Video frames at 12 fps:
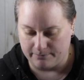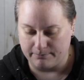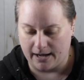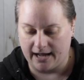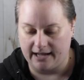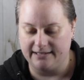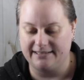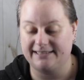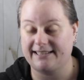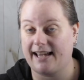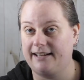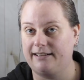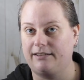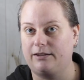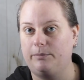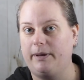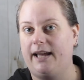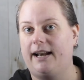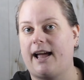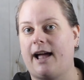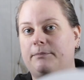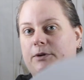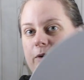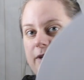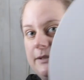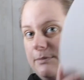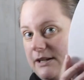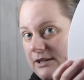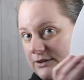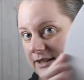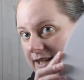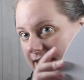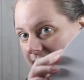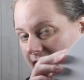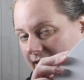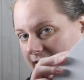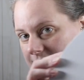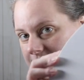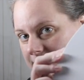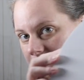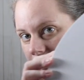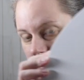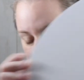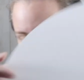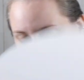up my design a little bit, I'm going to be using a circle